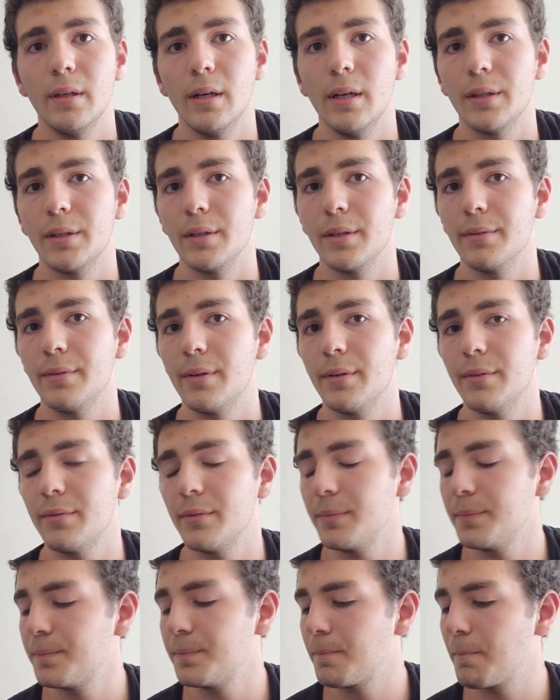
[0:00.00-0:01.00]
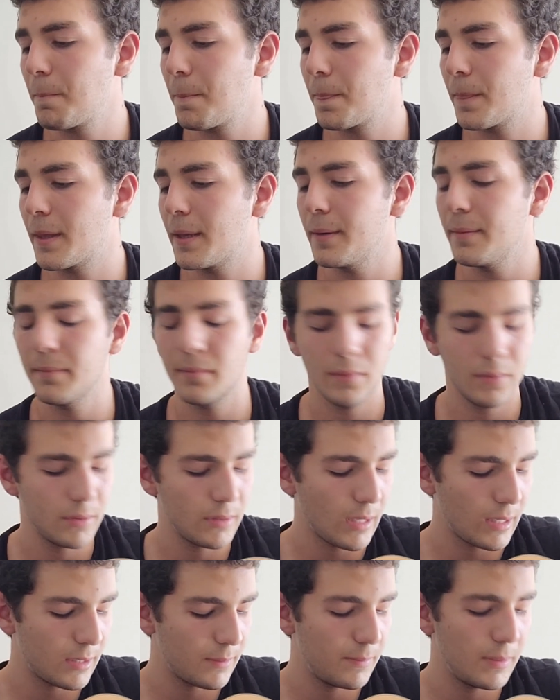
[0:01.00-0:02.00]
until the fifth. Okay, so
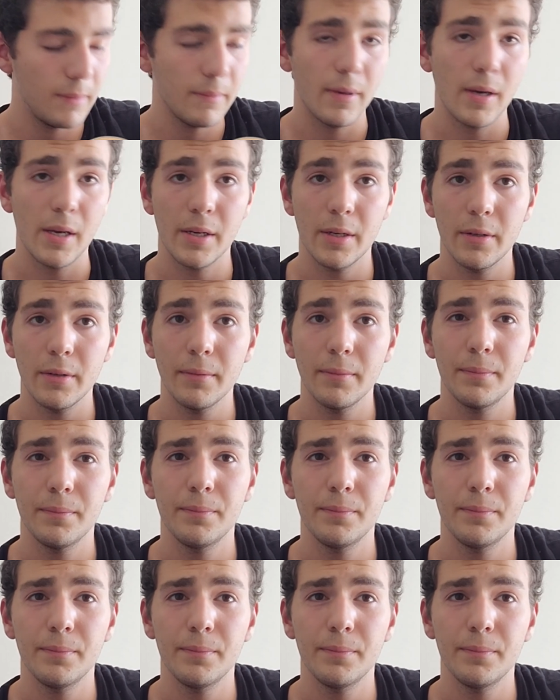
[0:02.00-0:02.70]
that's B minor,